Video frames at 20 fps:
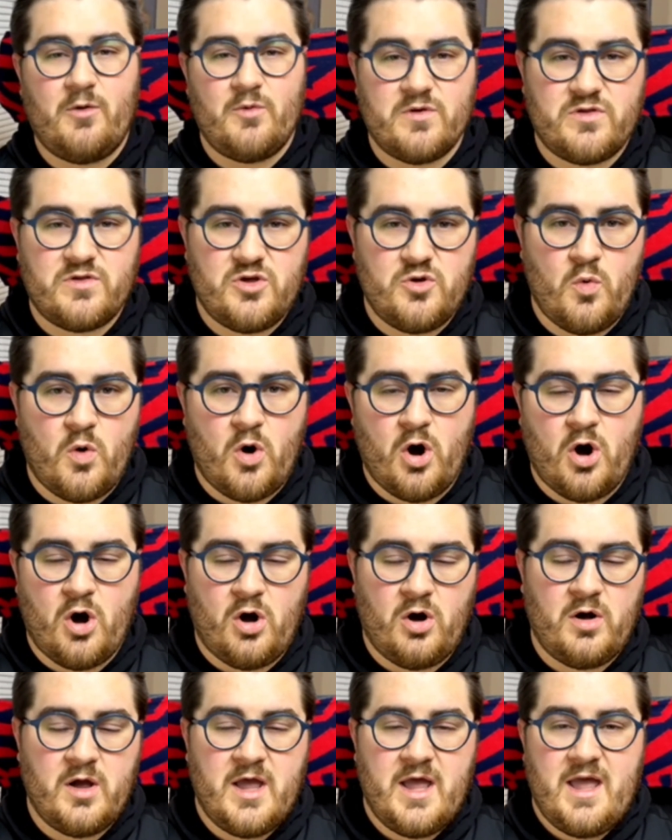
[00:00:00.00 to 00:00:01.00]
with you
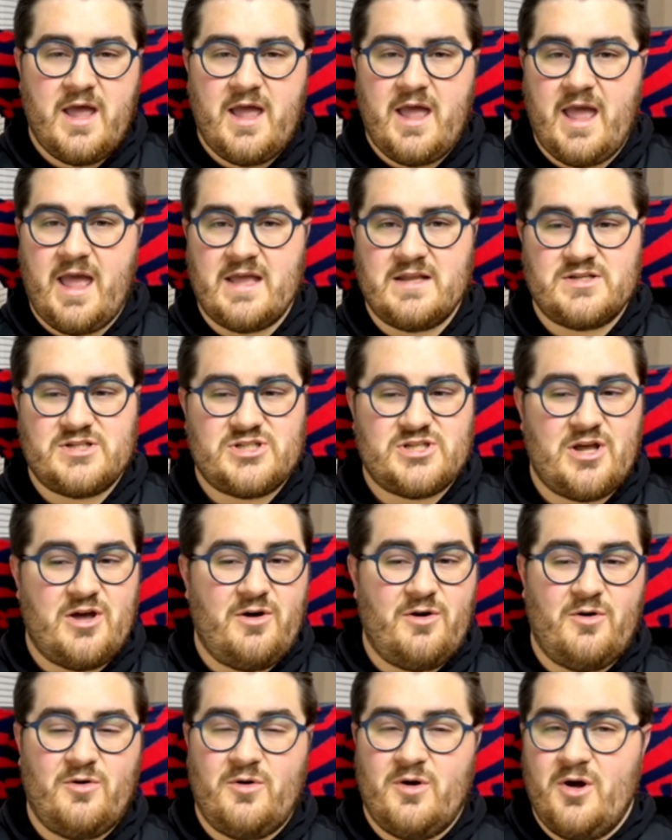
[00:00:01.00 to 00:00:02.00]
all, and
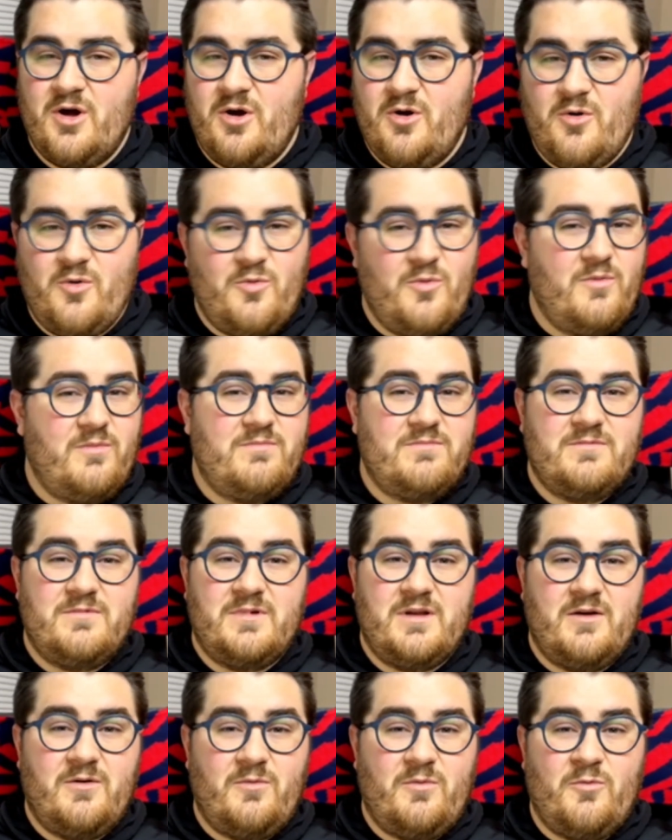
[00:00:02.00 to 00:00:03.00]
so
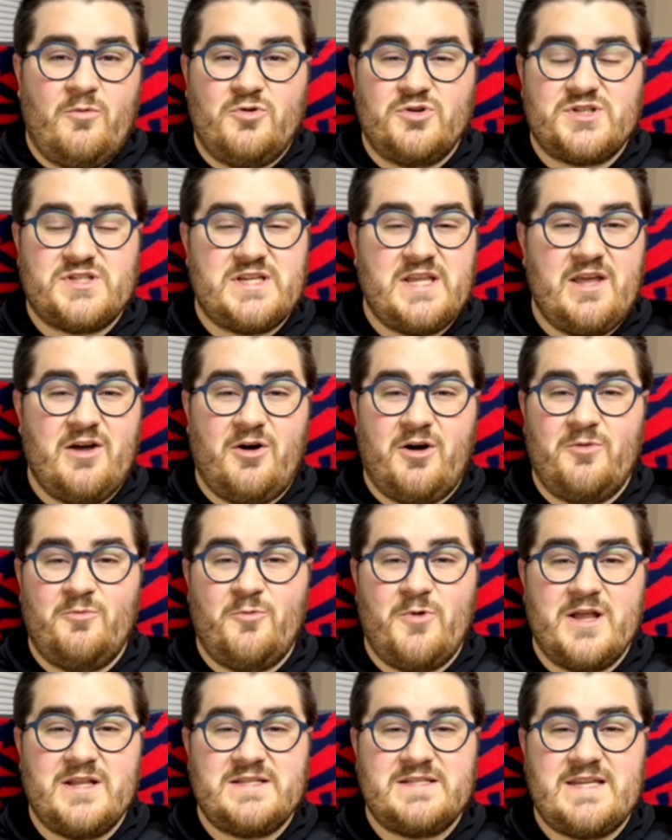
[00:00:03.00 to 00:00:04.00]
we'll see you on
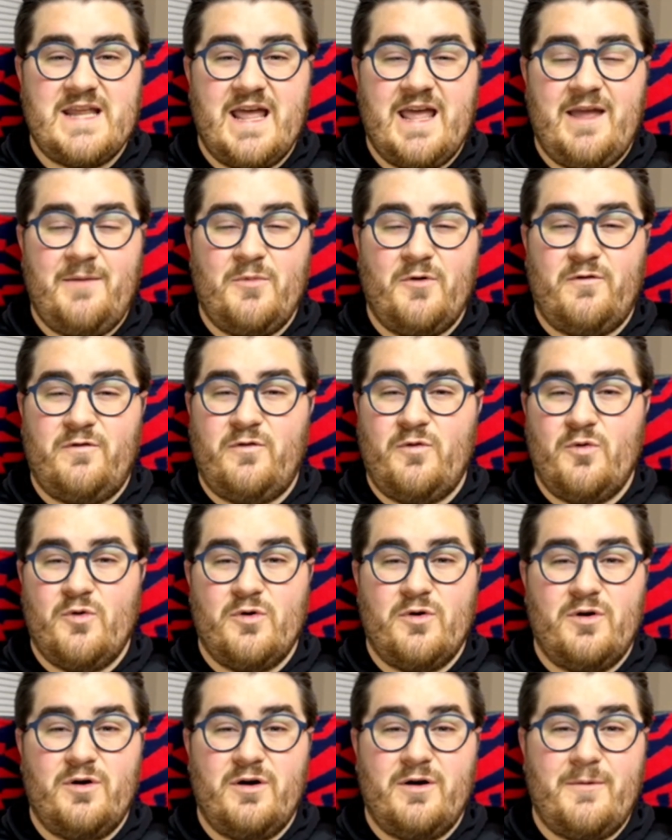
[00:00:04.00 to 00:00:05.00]
Wednesday
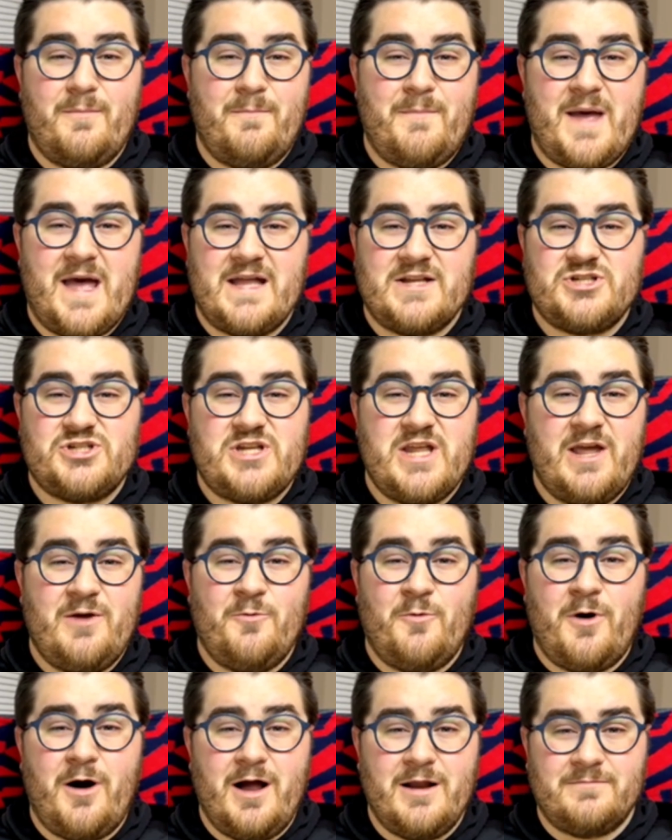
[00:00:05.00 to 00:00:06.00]
before match day
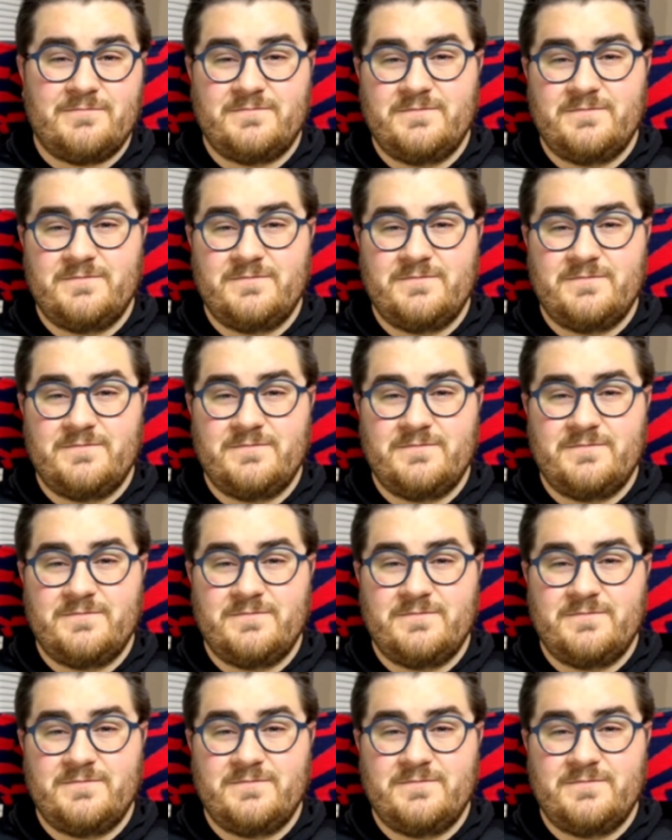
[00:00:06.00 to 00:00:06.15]
1.